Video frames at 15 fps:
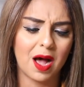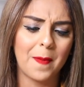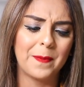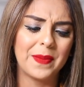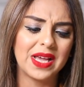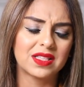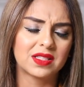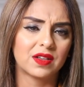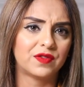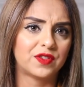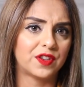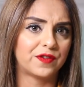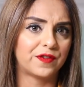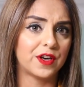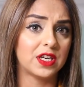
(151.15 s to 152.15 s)
a mix of
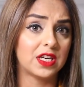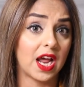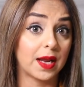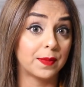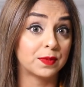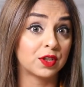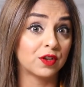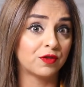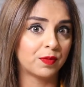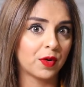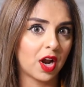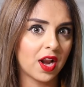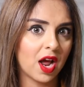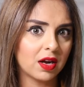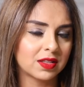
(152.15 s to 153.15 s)
different types of
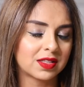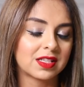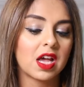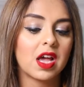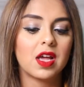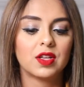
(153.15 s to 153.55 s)
products.